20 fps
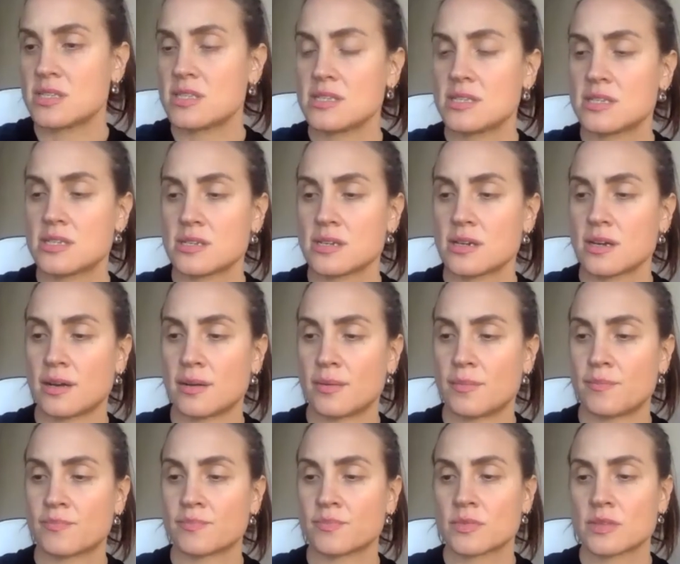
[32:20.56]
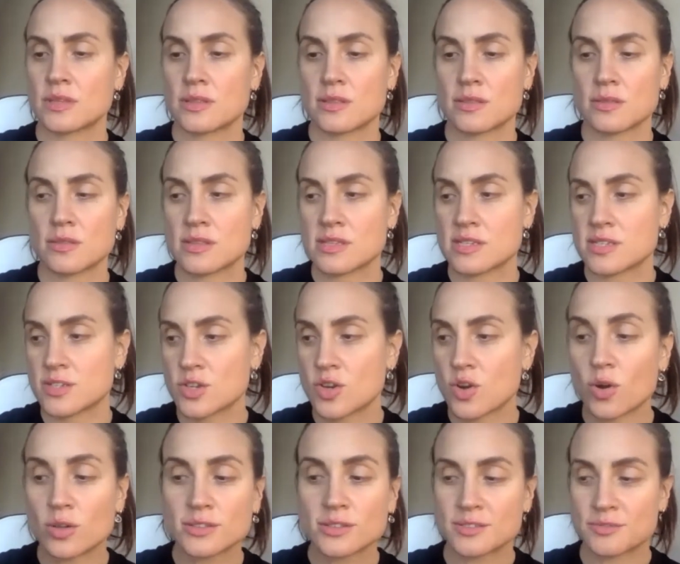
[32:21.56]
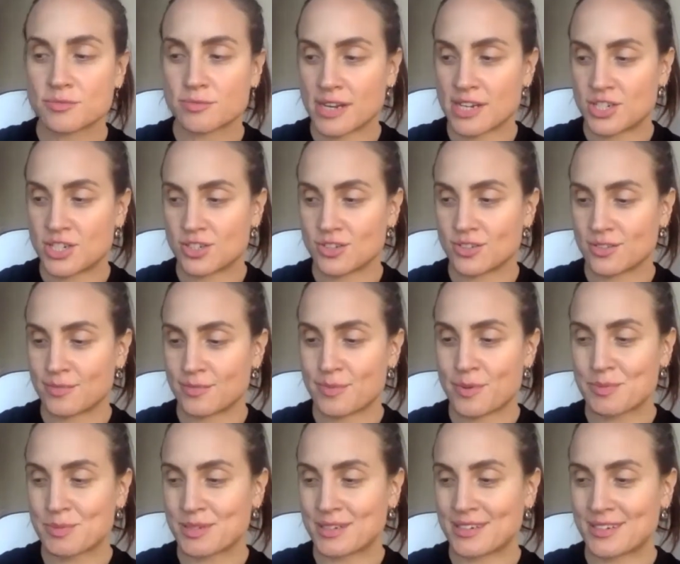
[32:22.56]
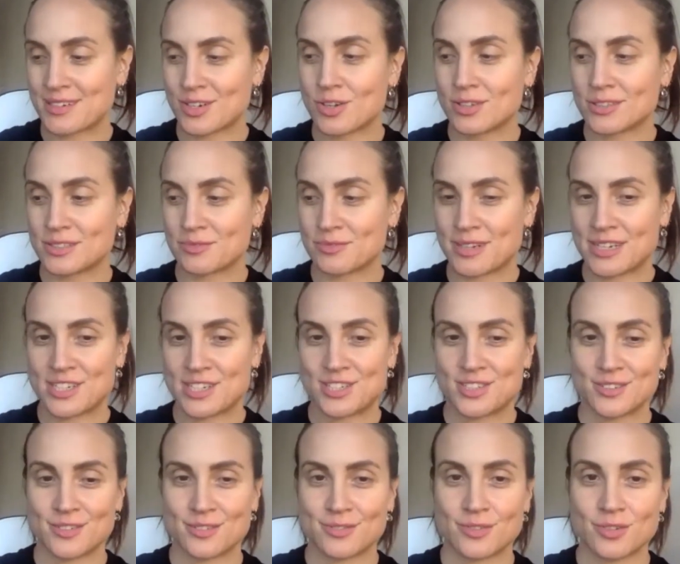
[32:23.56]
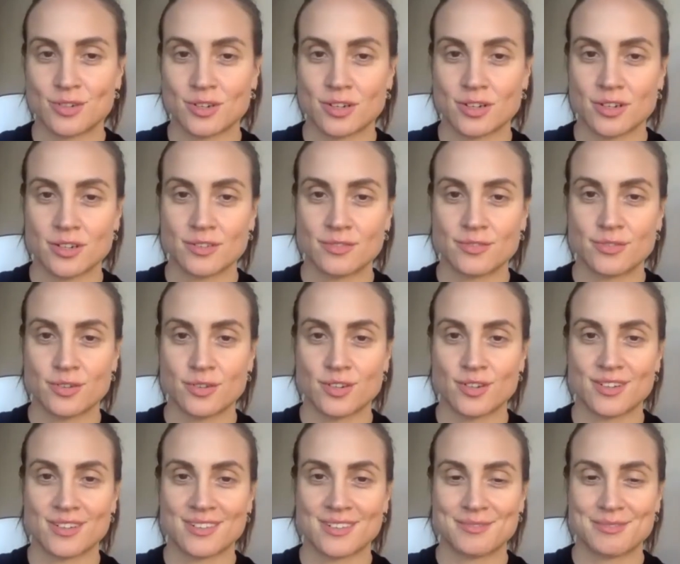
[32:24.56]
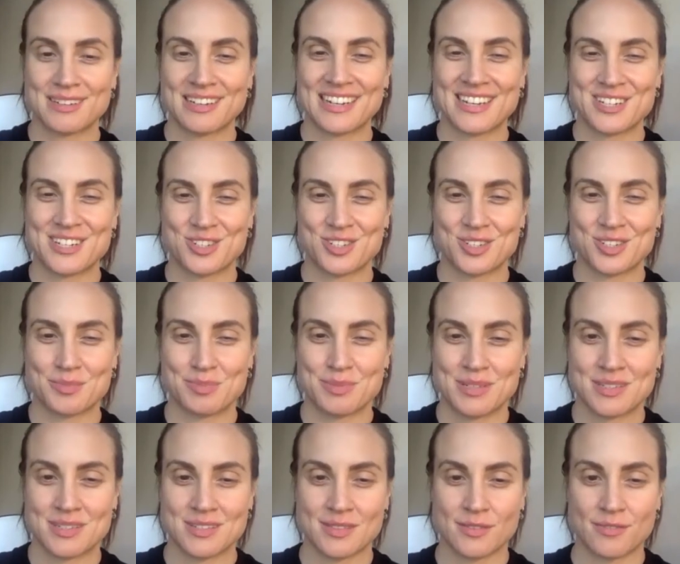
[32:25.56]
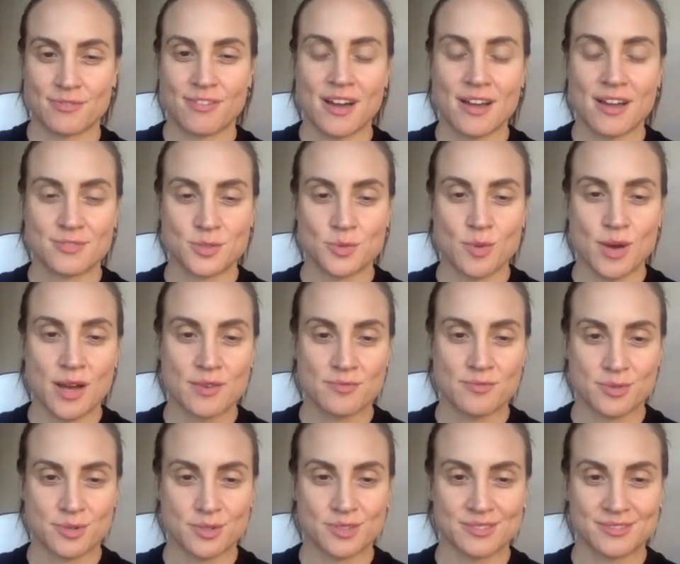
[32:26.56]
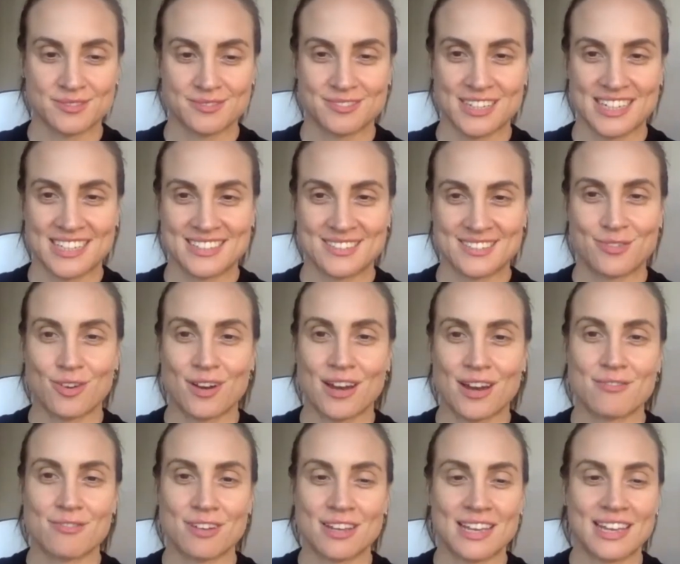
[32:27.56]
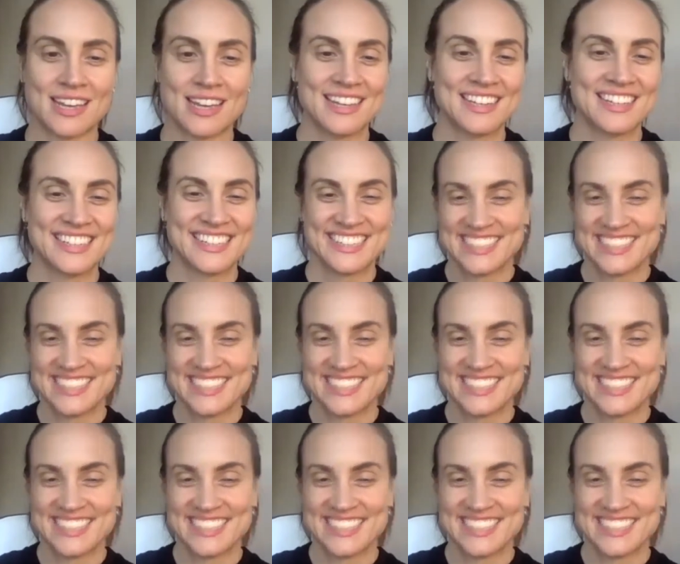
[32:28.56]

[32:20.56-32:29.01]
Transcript: this um, this golden ratio, the popular golden ratio for for relationships, the five to one rule, right? For every